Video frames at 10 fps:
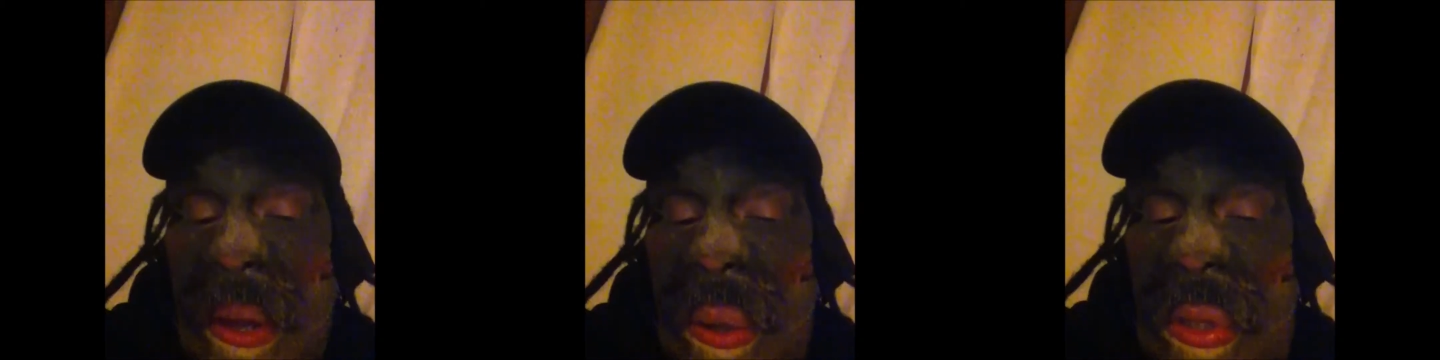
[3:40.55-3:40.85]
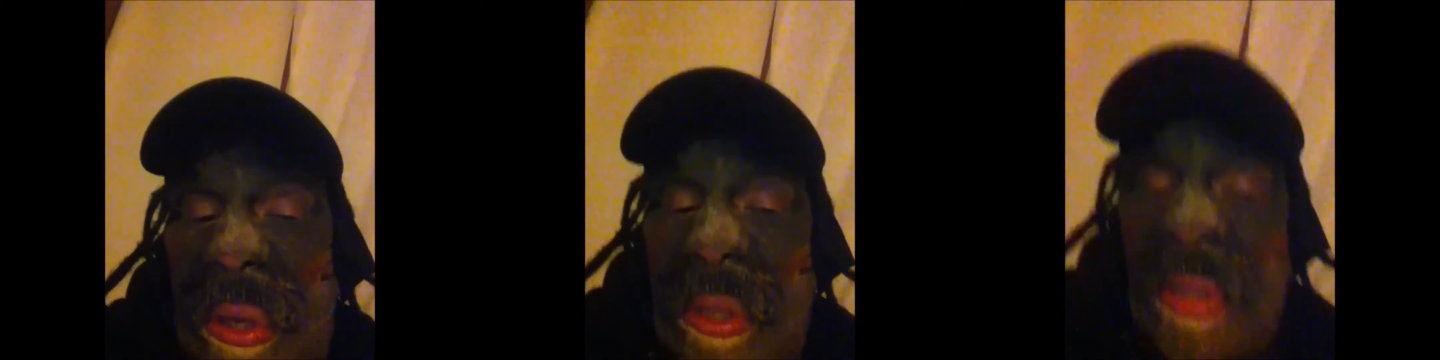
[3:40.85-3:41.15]
I'll
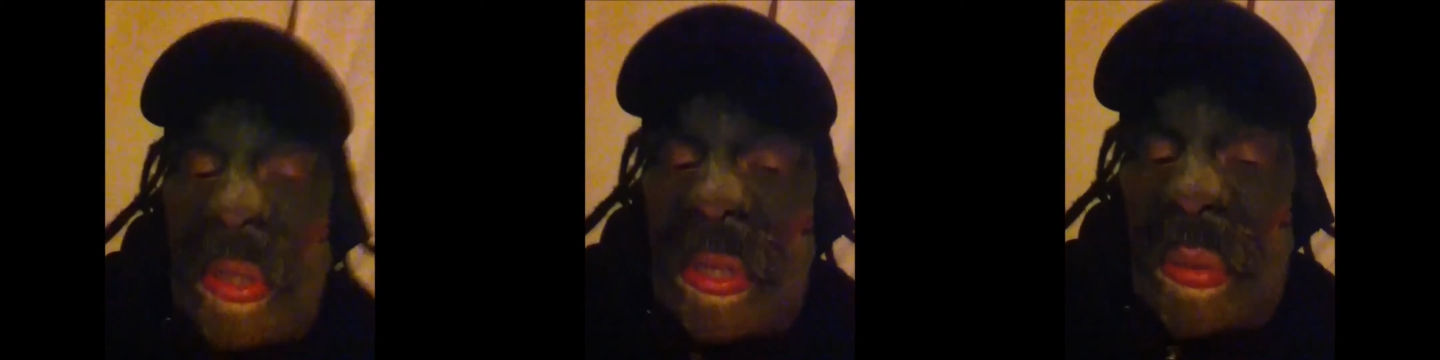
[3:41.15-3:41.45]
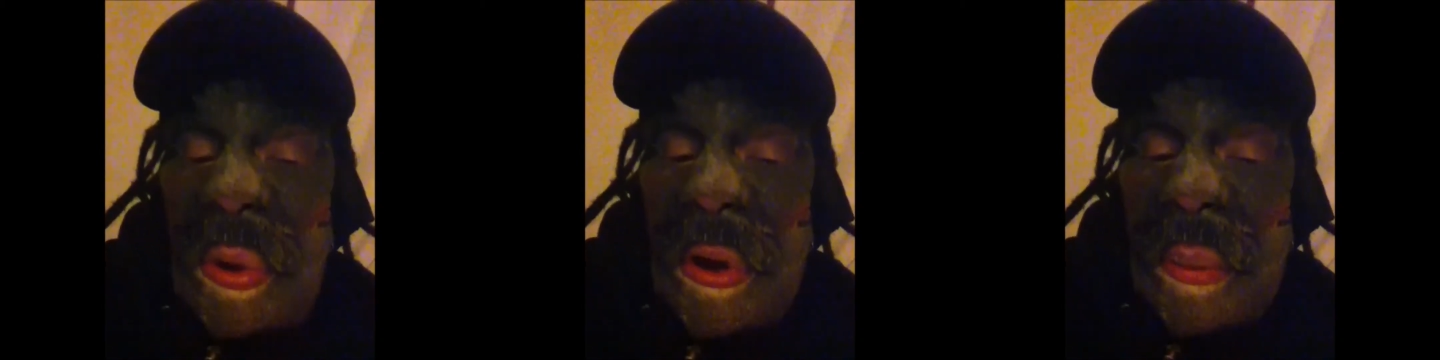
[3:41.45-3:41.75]
talk to you some
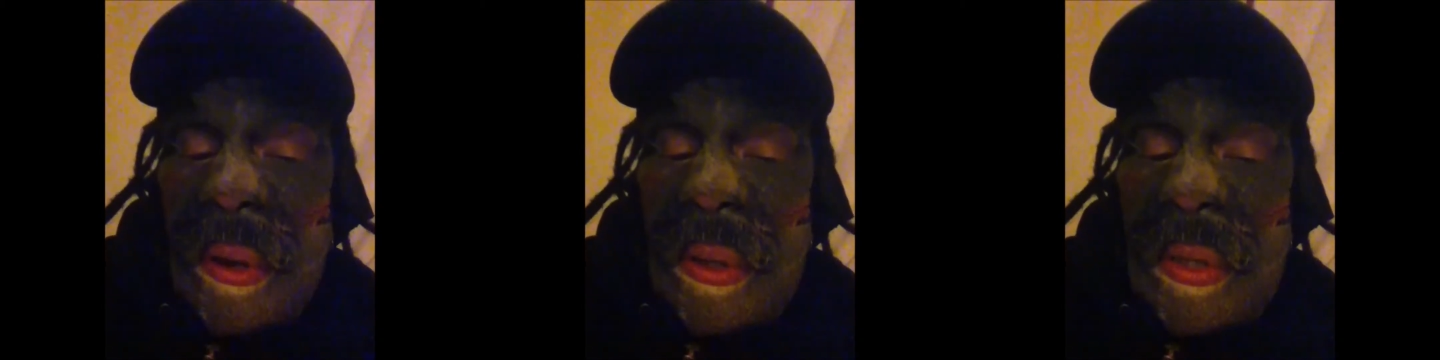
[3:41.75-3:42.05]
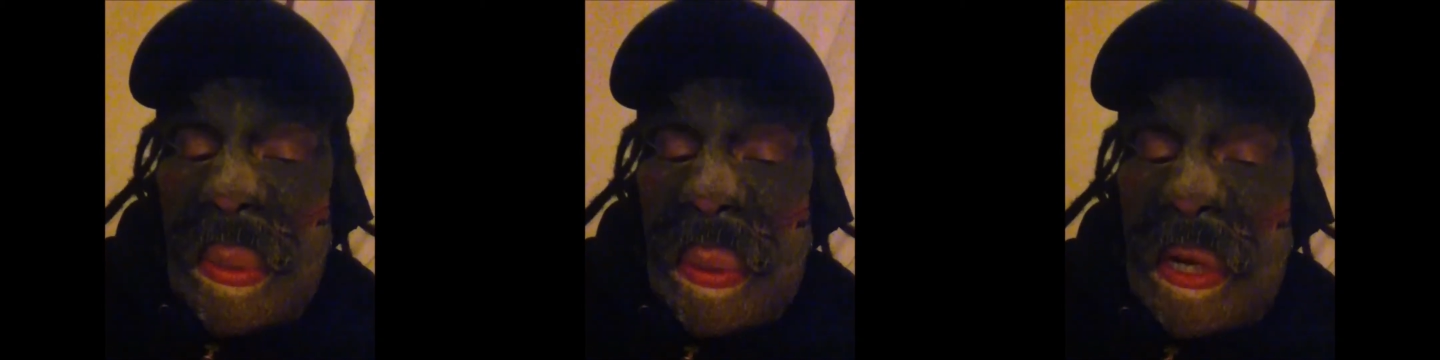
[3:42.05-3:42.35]
more about
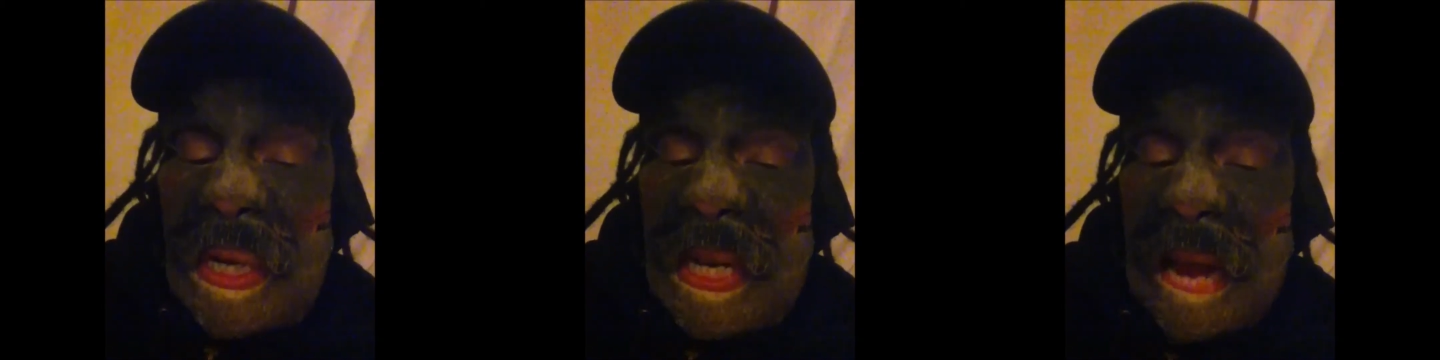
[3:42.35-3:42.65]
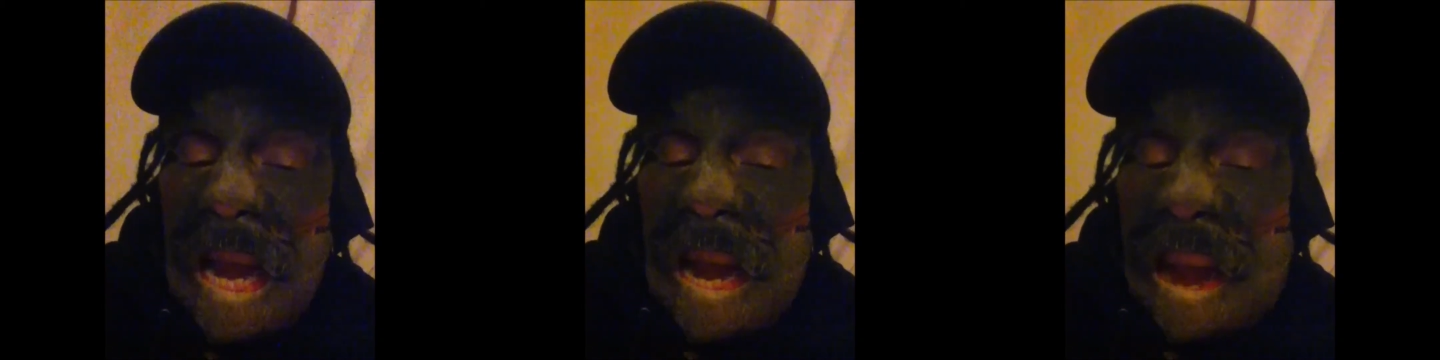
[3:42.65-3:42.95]
some more
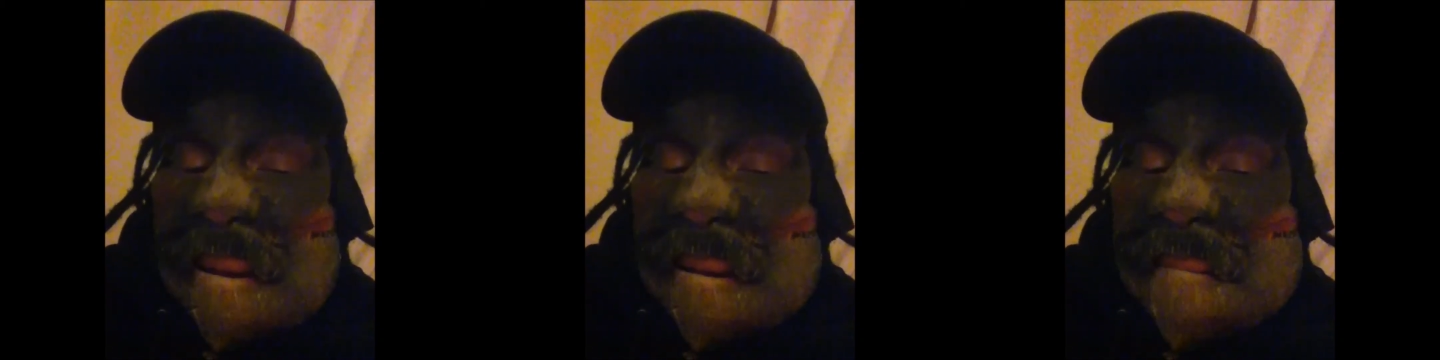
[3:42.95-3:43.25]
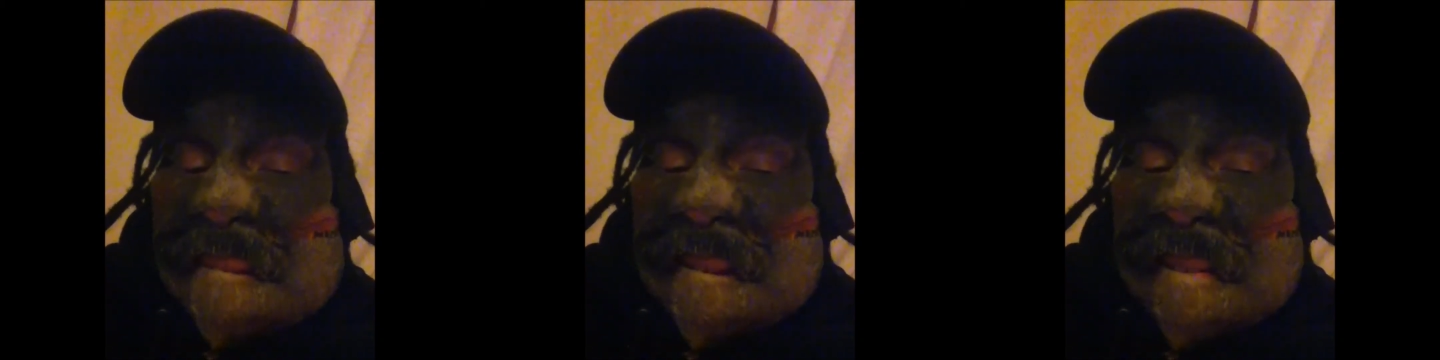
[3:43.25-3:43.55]
shit.
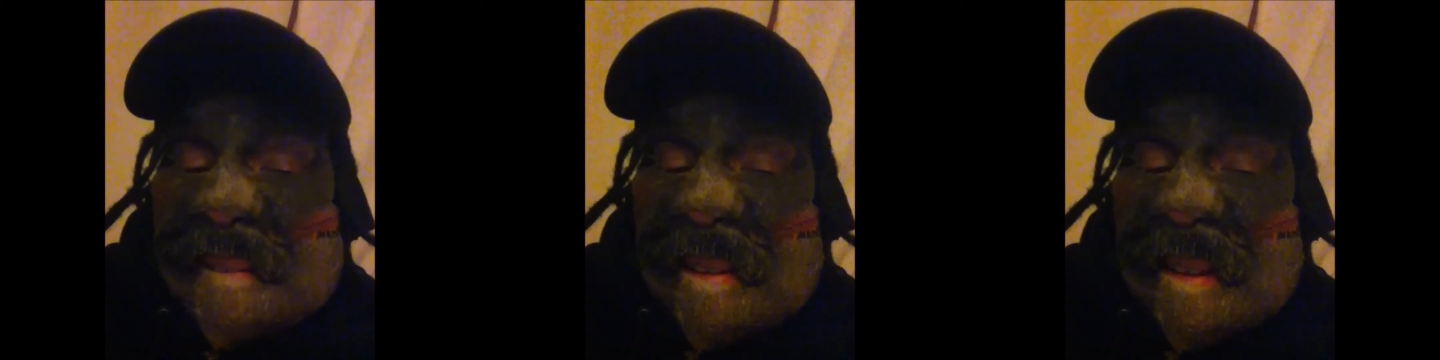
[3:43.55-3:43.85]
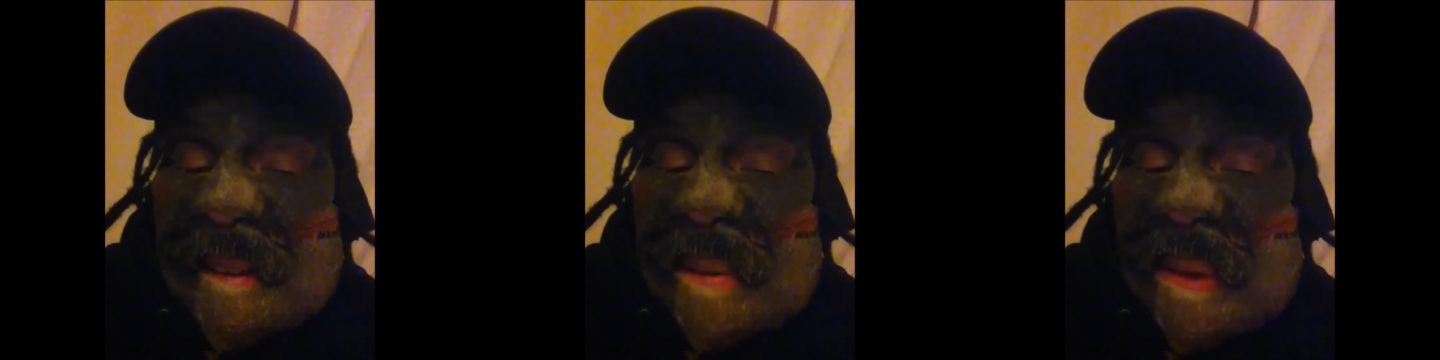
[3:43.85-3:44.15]
we'll have
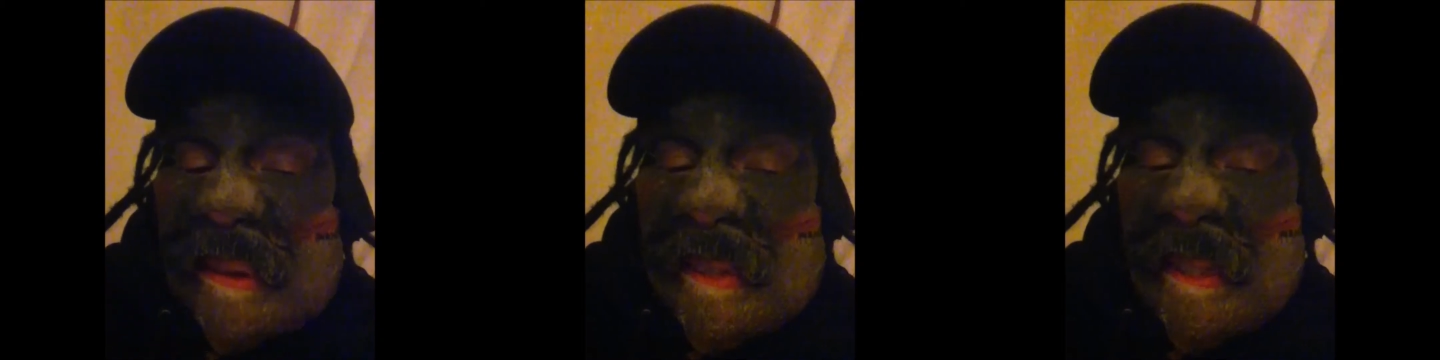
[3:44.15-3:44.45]
uh, we'll have